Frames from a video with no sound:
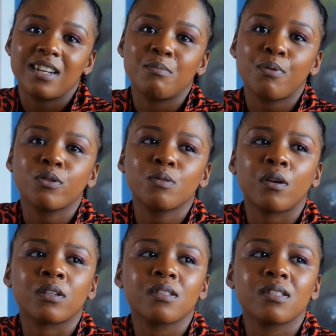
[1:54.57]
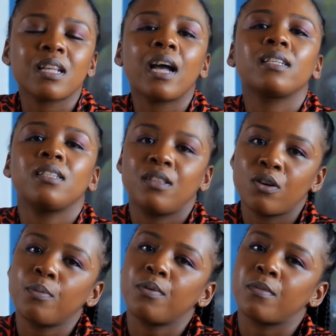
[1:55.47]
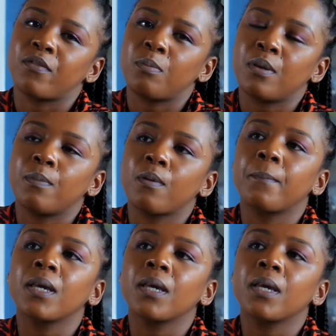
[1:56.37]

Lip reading: in postmodern society, the opium of the people,